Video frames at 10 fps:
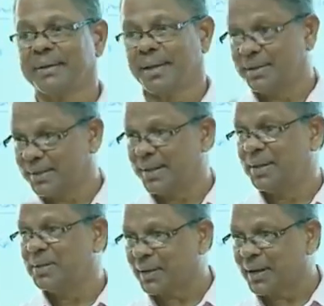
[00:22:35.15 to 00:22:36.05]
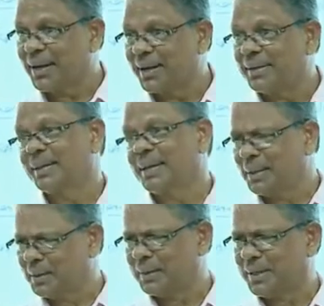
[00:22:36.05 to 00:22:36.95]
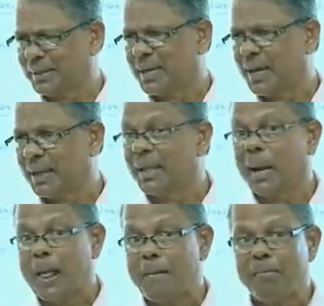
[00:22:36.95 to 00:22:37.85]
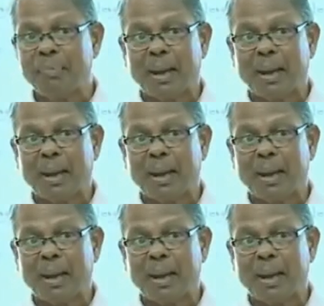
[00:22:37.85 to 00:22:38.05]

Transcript: exchange rates, and things like that.